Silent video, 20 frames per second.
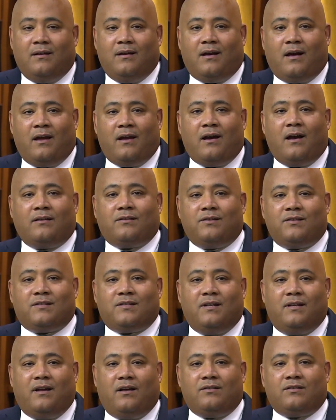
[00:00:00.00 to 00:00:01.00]
I got to
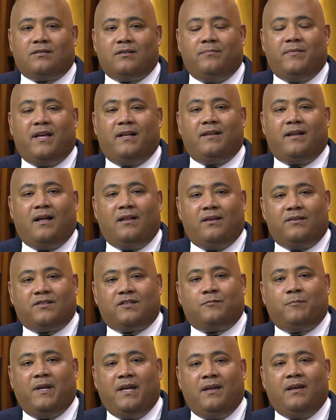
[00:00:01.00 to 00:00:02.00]
see Nelson Mandela
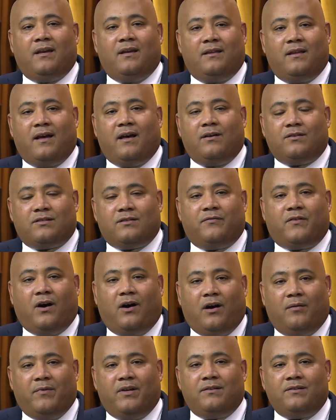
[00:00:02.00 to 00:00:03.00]
speak in the House of
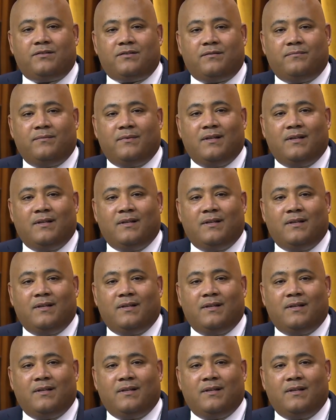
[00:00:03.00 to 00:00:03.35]
Commons.